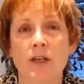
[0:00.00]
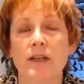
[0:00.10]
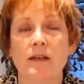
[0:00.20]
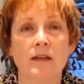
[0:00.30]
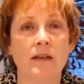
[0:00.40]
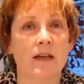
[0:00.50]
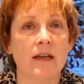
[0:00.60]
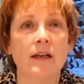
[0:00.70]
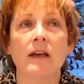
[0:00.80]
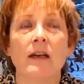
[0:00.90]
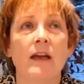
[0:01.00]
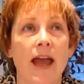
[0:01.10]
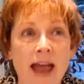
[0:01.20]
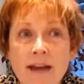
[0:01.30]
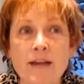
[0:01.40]
He he
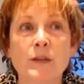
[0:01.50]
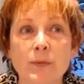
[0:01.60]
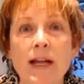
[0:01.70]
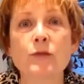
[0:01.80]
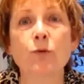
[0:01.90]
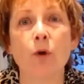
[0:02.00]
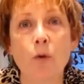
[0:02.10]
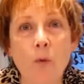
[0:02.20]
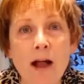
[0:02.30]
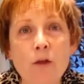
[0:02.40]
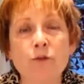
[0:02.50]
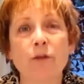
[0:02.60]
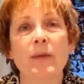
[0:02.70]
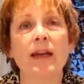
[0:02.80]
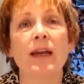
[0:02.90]
and his plants grow well for
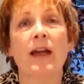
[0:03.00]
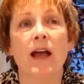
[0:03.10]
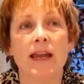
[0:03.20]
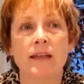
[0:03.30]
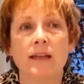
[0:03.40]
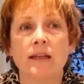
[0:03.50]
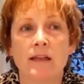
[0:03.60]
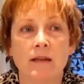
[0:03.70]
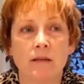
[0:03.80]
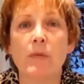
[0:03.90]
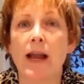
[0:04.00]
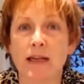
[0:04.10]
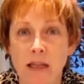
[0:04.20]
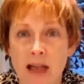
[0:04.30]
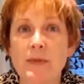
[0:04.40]
me in the in my
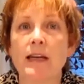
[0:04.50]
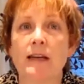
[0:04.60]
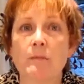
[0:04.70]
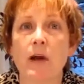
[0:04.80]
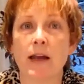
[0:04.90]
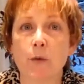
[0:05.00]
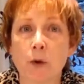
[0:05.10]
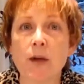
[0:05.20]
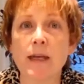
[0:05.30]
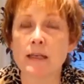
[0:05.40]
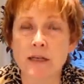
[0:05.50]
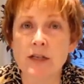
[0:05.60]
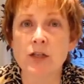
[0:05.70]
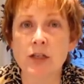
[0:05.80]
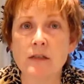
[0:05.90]
climate, in my growing
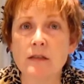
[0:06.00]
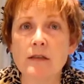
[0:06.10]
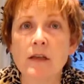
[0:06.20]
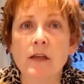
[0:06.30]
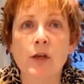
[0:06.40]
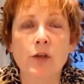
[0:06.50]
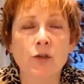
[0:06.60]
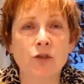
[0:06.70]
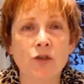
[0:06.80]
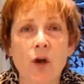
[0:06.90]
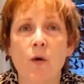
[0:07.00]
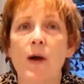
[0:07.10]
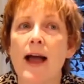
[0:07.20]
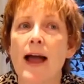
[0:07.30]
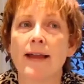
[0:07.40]
conditions.
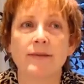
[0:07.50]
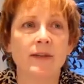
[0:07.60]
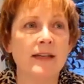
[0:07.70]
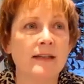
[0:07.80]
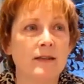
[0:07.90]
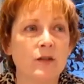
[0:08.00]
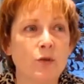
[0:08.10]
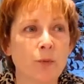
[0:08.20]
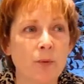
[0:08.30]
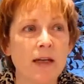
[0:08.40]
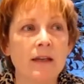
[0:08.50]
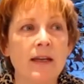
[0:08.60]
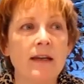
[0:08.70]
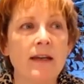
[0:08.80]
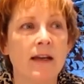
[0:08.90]
So it's it's
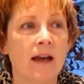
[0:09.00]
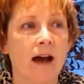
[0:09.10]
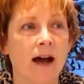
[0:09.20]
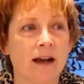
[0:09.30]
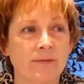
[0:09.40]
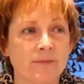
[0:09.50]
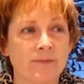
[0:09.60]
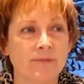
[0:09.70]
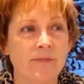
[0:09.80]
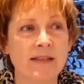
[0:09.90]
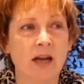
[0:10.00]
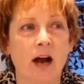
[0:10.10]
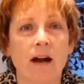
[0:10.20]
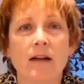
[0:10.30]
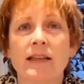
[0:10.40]
really um, that's a
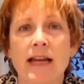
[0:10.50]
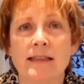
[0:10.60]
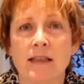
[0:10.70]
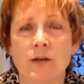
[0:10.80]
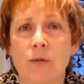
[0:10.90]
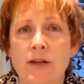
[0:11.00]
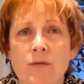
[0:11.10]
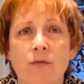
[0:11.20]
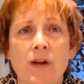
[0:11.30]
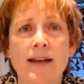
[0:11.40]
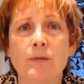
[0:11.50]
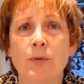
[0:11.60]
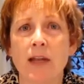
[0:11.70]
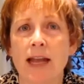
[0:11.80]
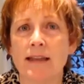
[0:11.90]
hard lesson when you find a
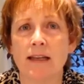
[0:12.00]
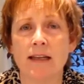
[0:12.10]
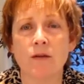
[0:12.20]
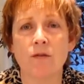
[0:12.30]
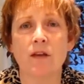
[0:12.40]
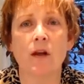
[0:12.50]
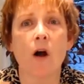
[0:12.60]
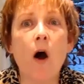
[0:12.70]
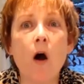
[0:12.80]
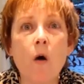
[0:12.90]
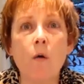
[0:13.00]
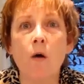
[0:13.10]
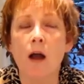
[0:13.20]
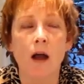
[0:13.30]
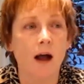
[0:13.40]
plant that you think, oh,
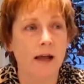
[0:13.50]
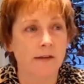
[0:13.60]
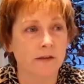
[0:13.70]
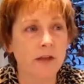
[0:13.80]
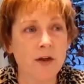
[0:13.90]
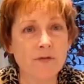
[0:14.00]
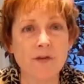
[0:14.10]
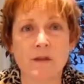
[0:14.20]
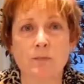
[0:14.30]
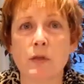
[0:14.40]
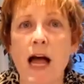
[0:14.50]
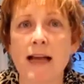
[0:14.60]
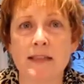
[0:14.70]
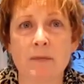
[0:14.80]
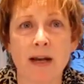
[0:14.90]
I love this
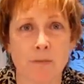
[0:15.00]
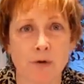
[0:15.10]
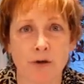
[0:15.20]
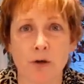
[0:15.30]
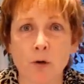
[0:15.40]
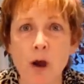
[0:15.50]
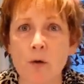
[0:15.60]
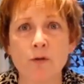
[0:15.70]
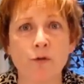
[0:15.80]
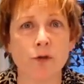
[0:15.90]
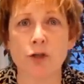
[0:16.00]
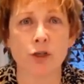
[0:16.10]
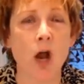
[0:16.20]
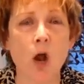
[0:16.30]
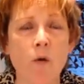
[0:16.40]
blossom and I'm going to grow it for
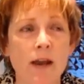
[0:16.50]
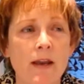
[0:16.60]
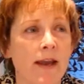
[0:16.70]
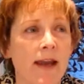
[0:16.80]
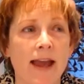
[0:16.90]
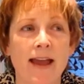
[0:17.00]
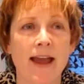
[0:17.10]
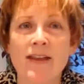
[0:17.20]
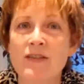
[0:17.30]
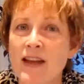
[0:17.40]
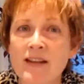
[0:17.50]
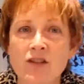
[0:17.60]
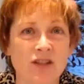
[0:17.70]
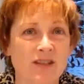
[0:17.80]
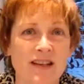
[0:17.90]
show, and and then it
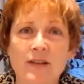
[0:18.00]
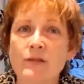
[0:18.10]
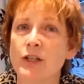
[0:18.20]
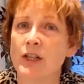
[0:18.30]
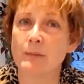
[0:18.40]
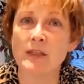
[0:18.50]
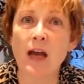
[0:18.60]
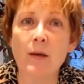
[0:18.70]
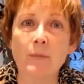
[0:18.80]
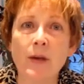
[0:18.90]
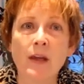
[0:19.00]
just never shapes up.